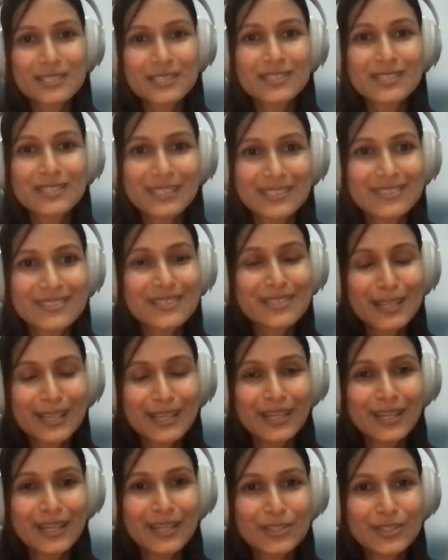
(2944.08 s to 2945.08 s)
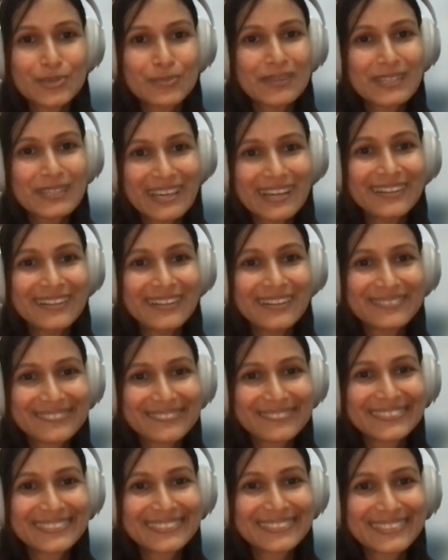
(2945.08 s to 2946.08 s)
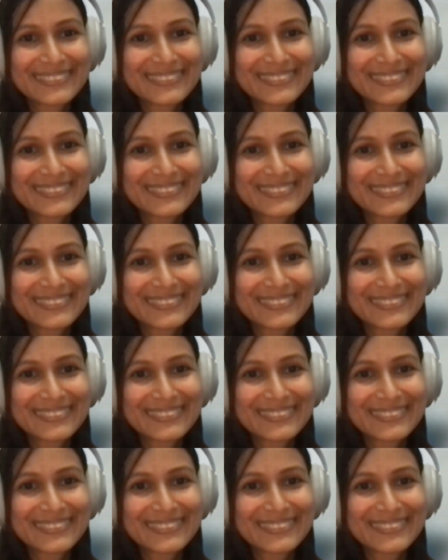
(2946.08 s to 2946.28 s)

time and persistence to be there.